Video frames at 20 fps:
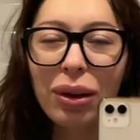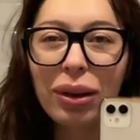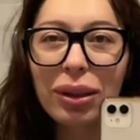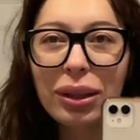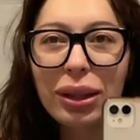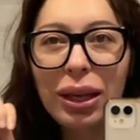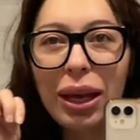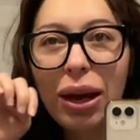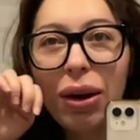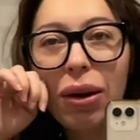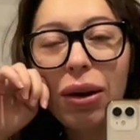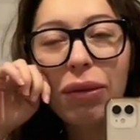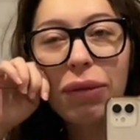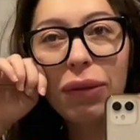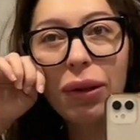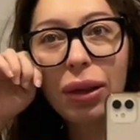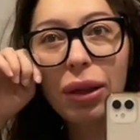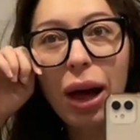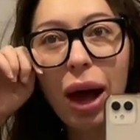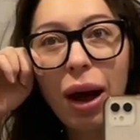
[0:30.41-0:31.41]
I'll see how I
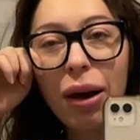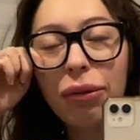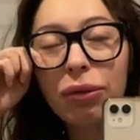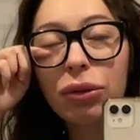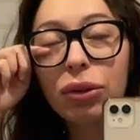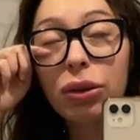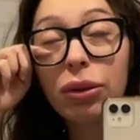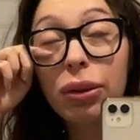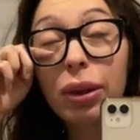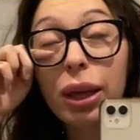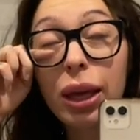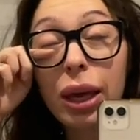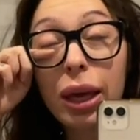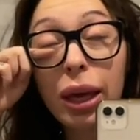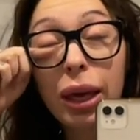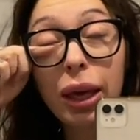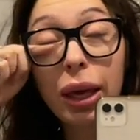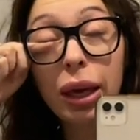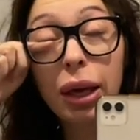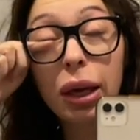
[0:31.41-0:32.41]
feel after
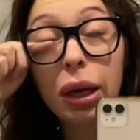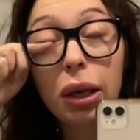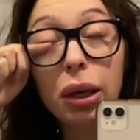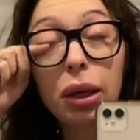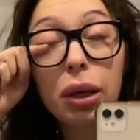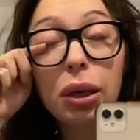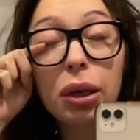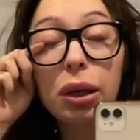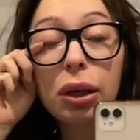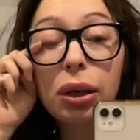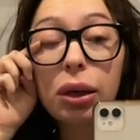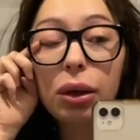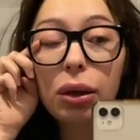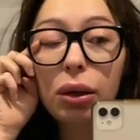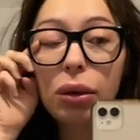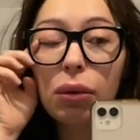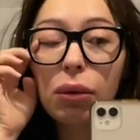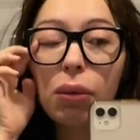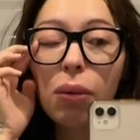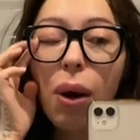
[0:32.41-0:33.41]
the
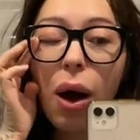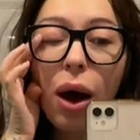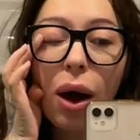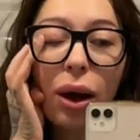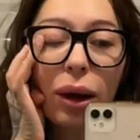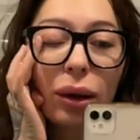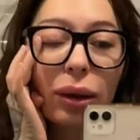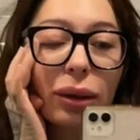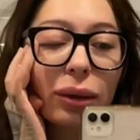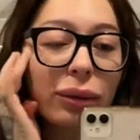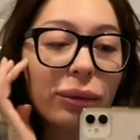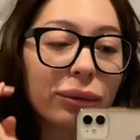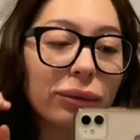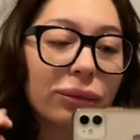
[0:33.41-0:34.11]
walk